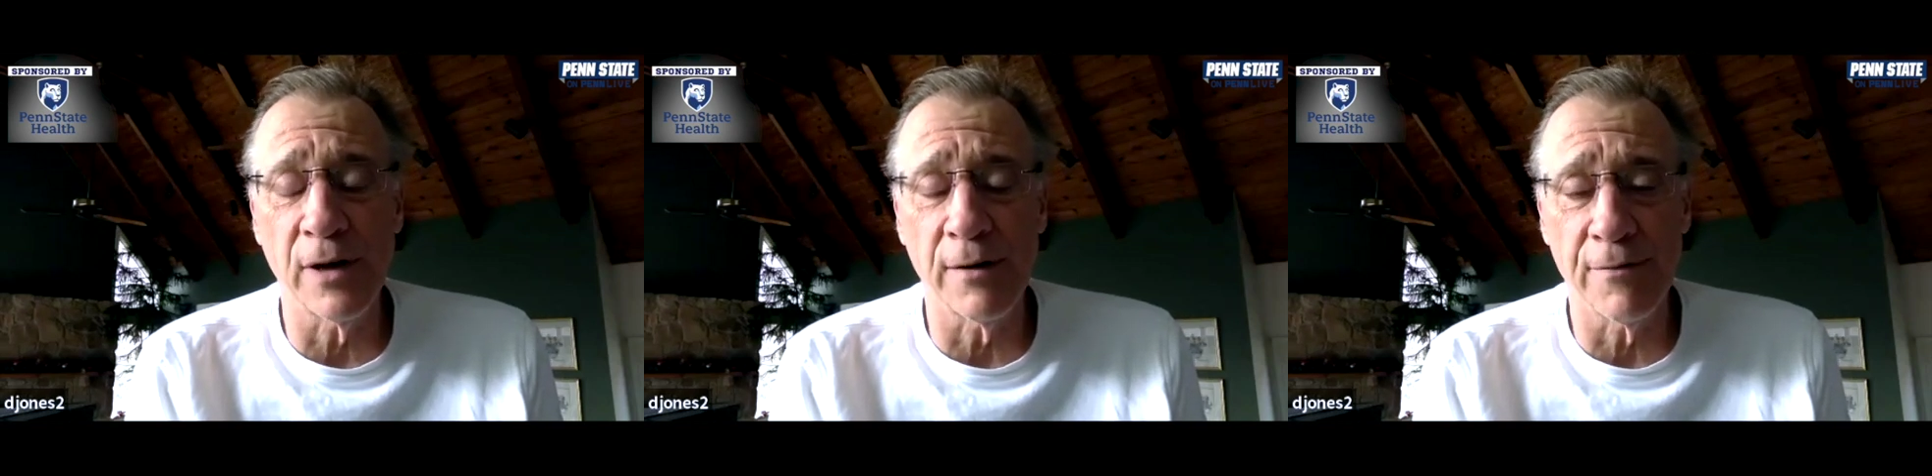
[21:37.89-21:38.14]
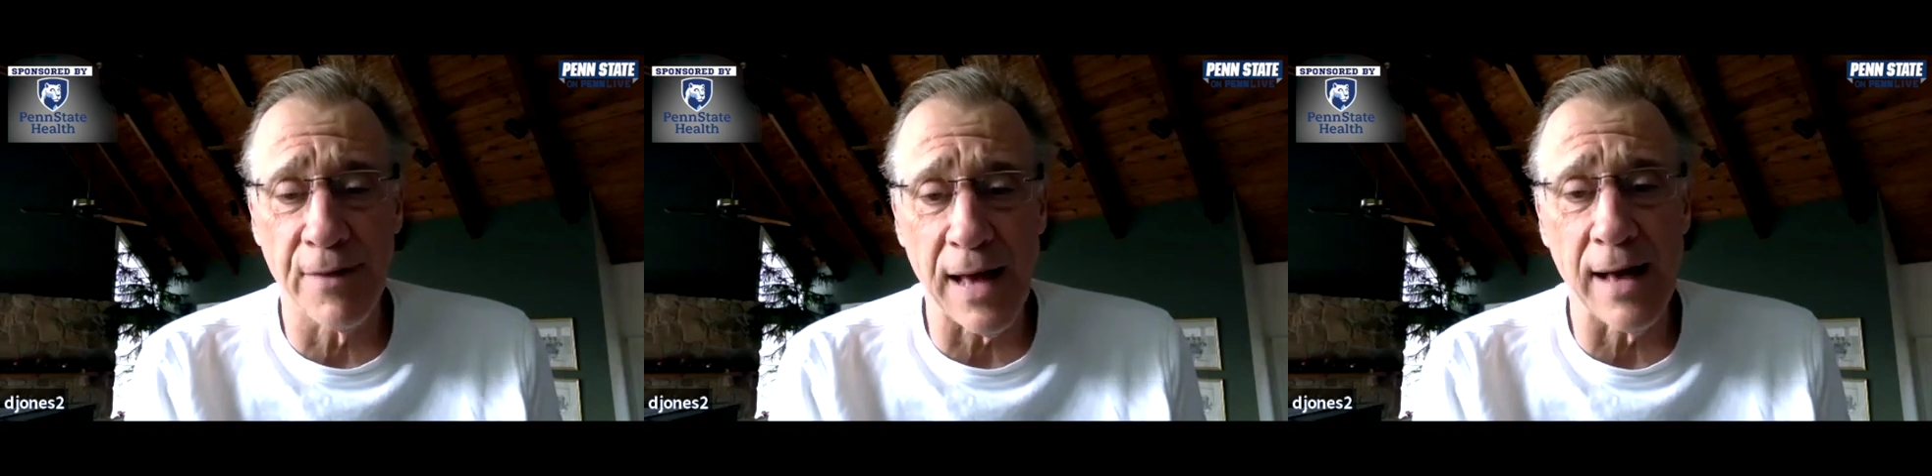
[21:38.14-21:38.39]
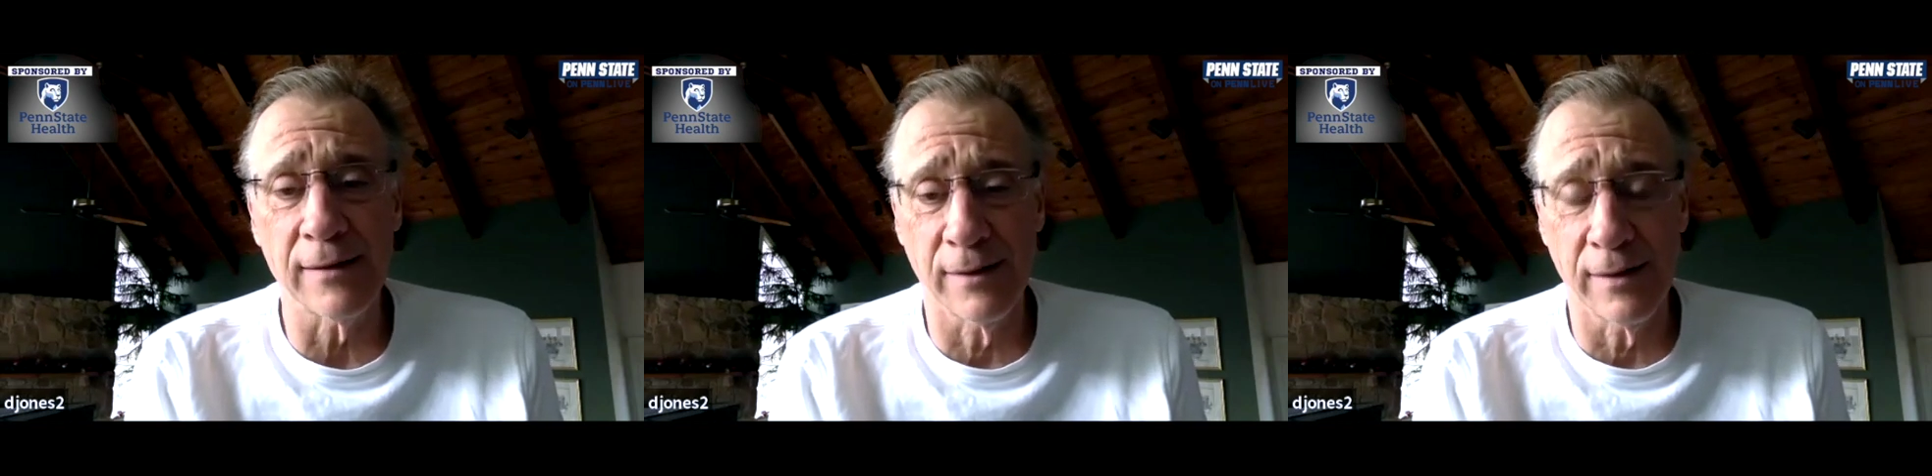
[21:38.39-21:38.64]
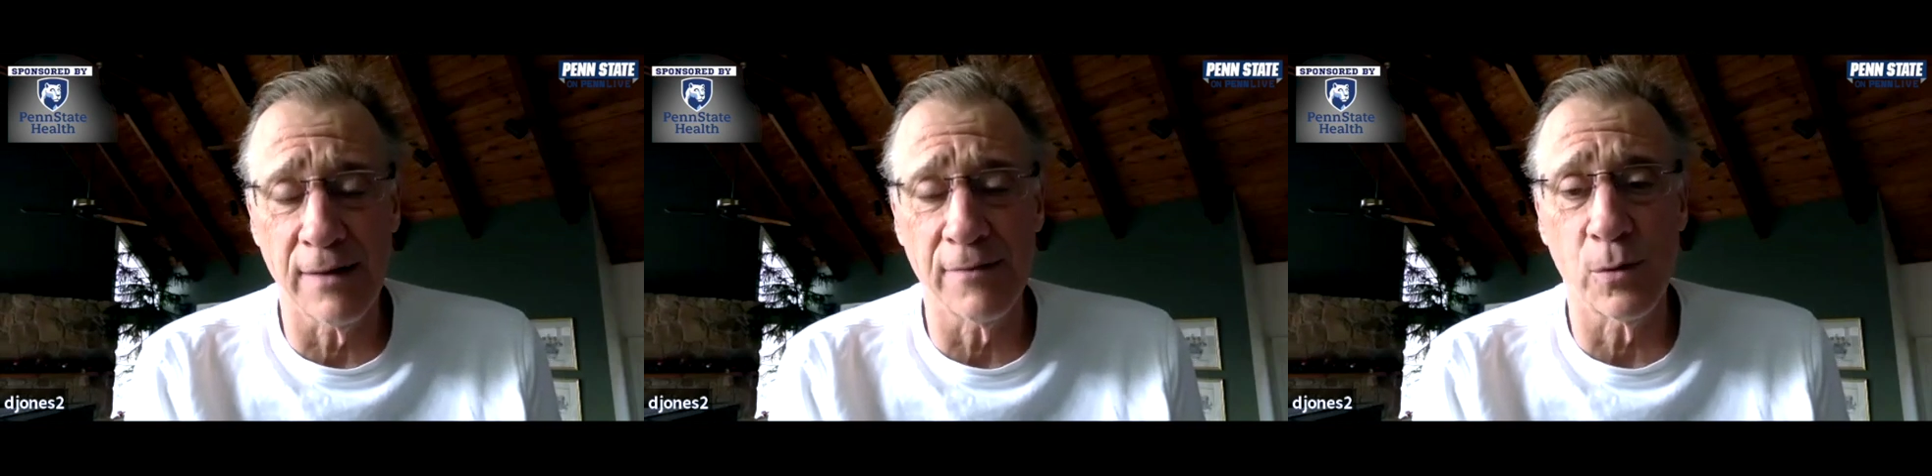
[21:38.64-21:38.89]
of that
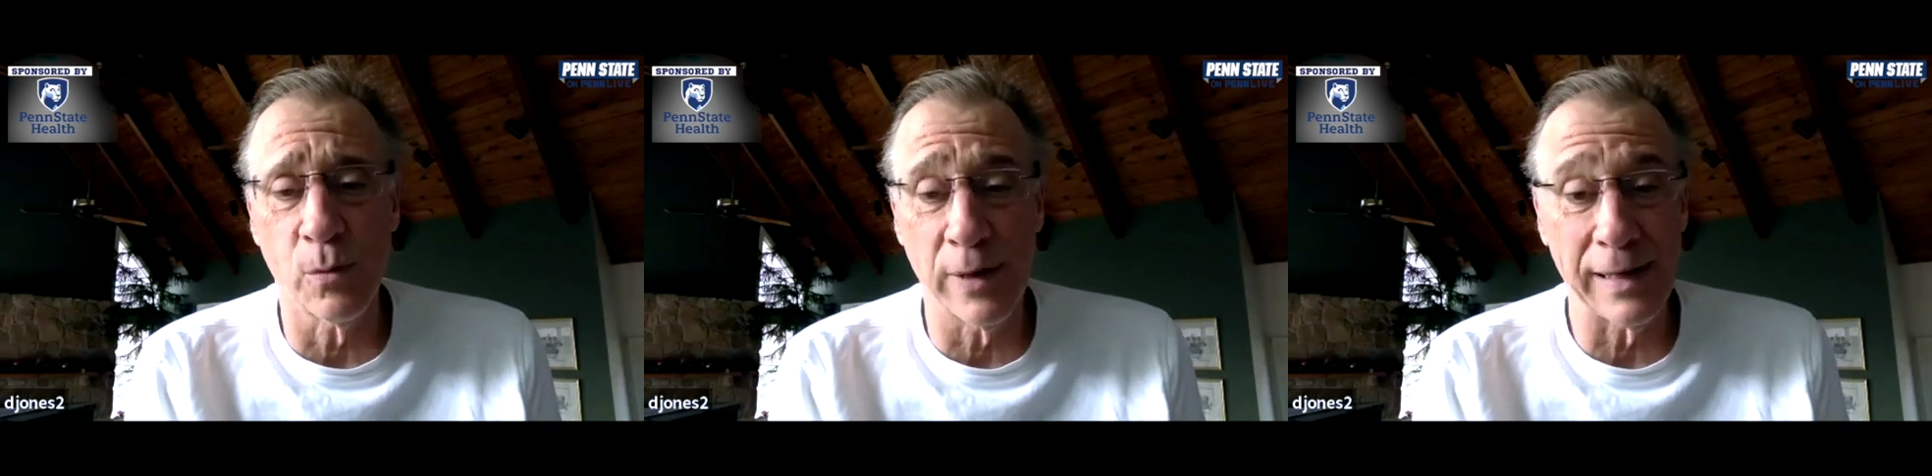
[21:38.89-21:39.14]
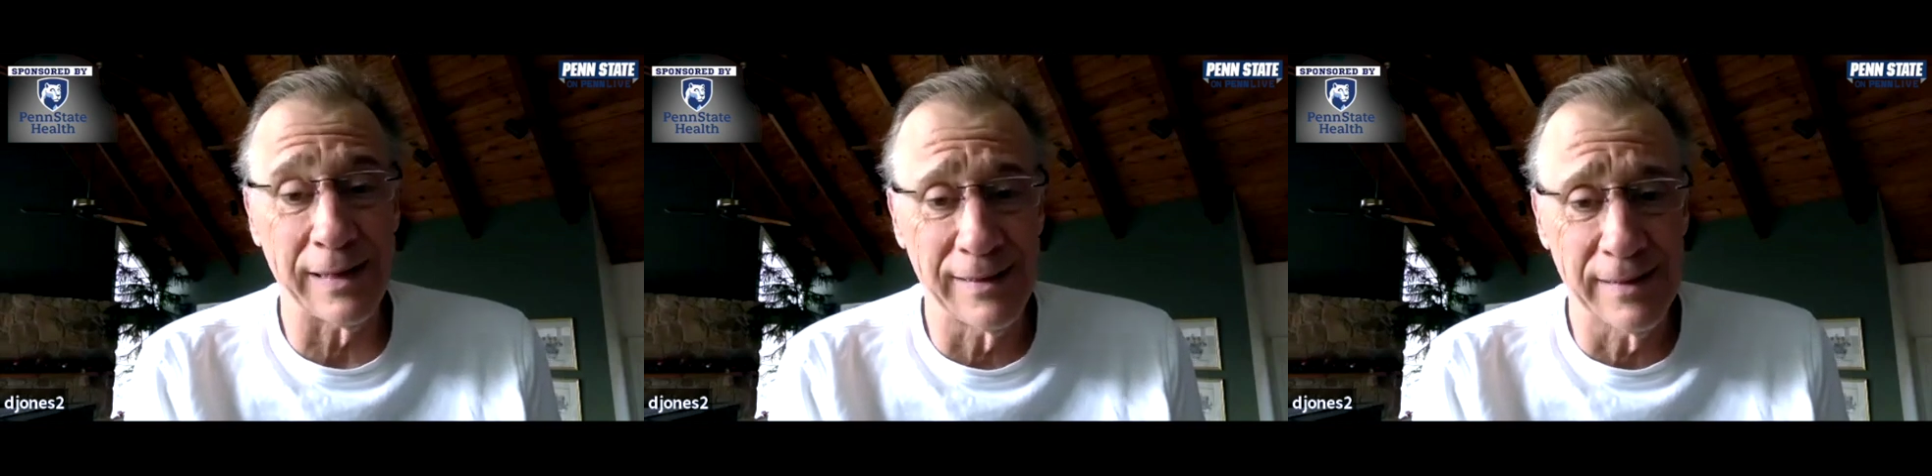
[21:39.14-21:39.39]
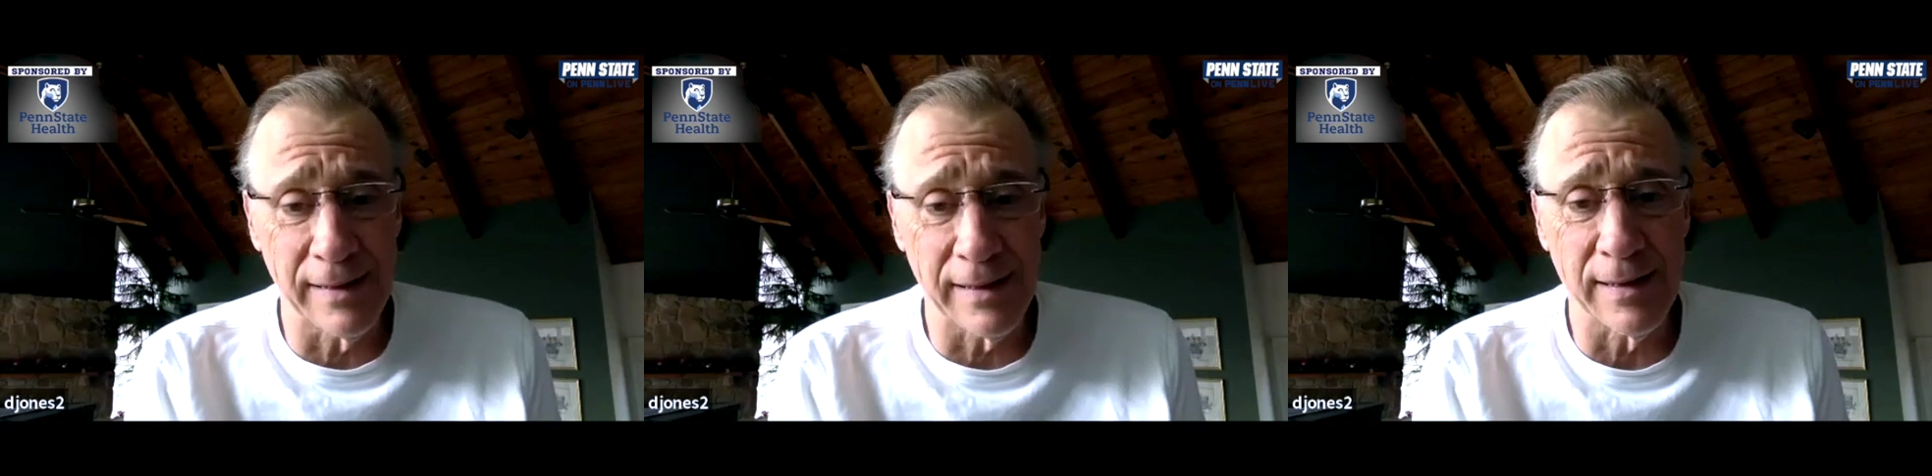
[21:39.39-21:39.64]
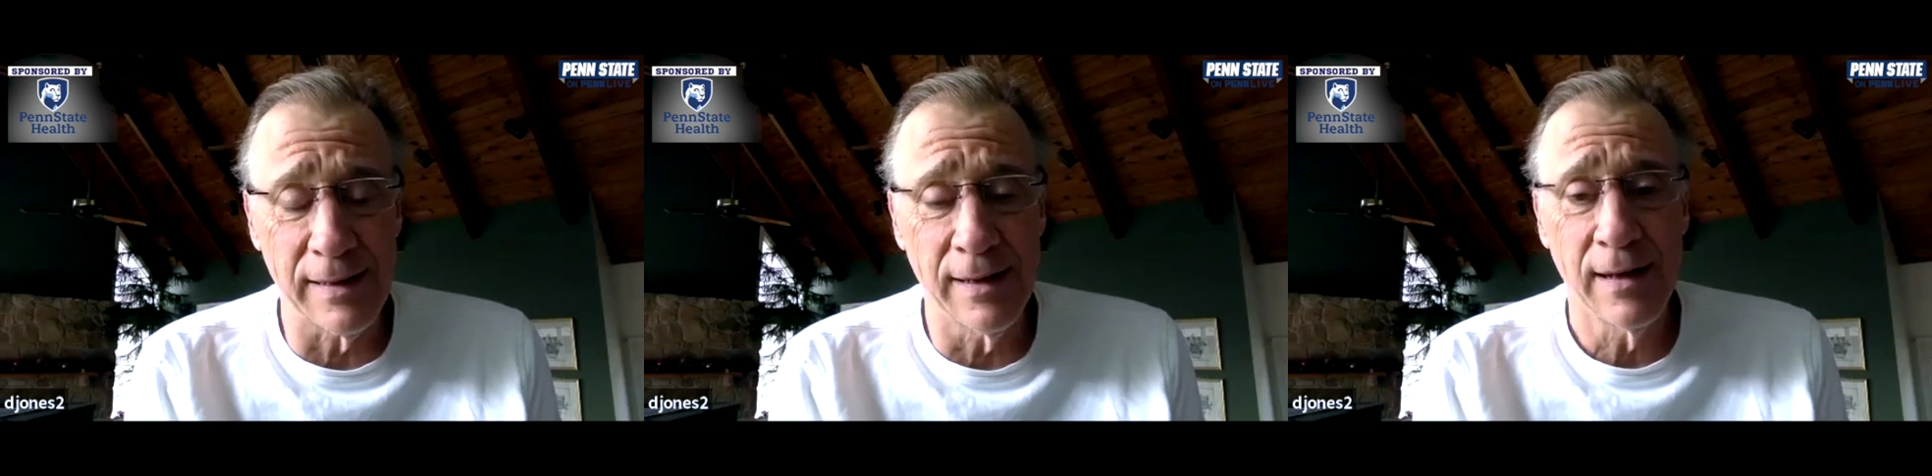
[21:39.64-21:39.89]
level when he
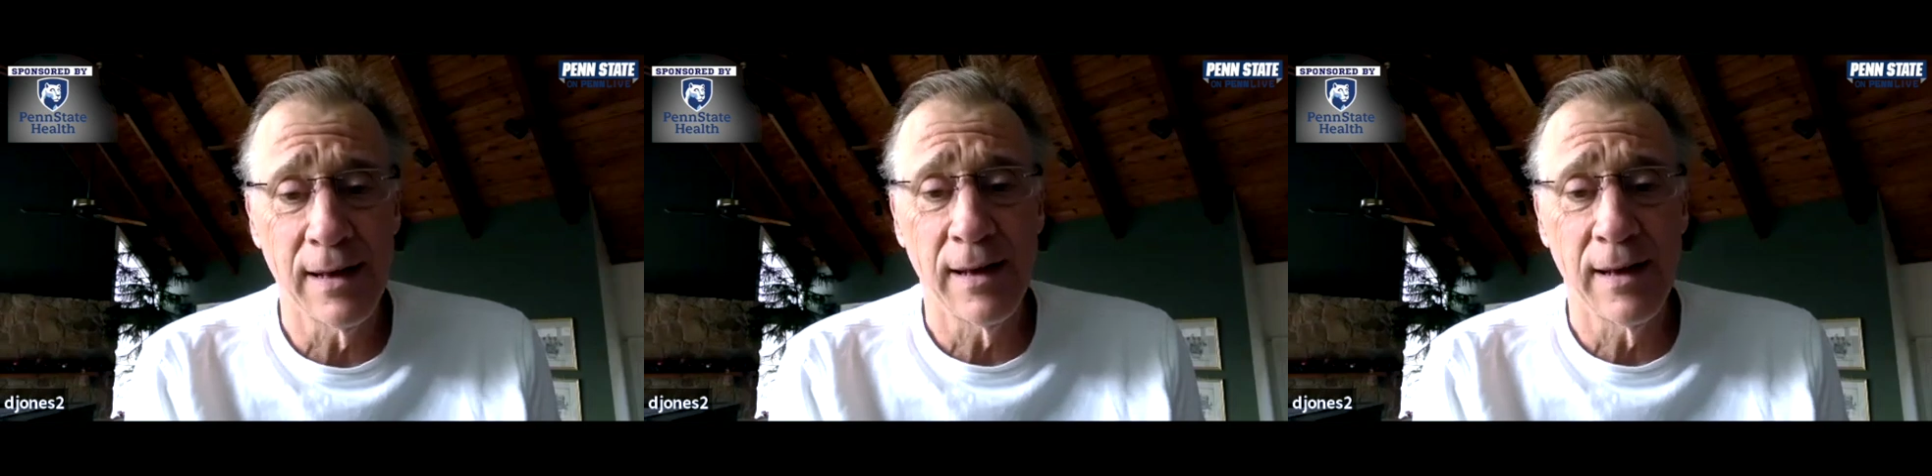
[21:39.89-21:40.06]
did.